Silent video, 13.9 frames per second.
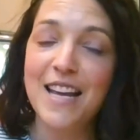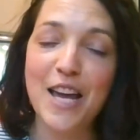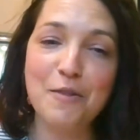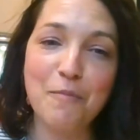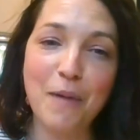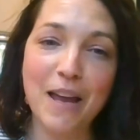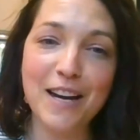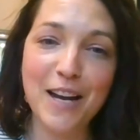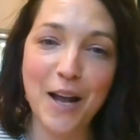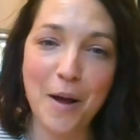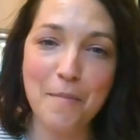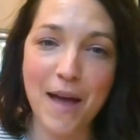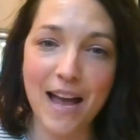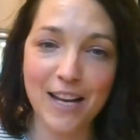and ready to
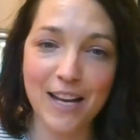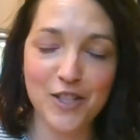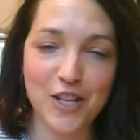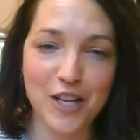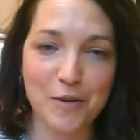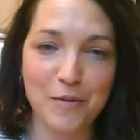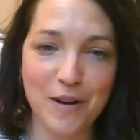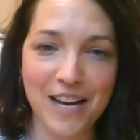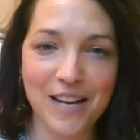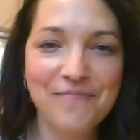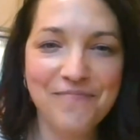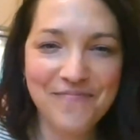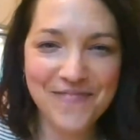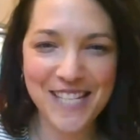come back in January.
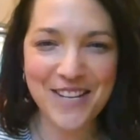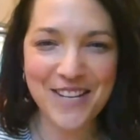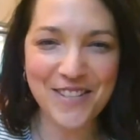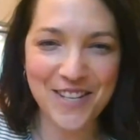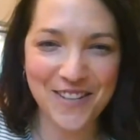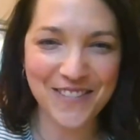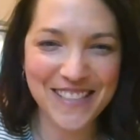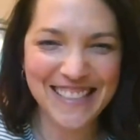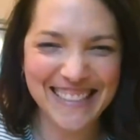See you soon.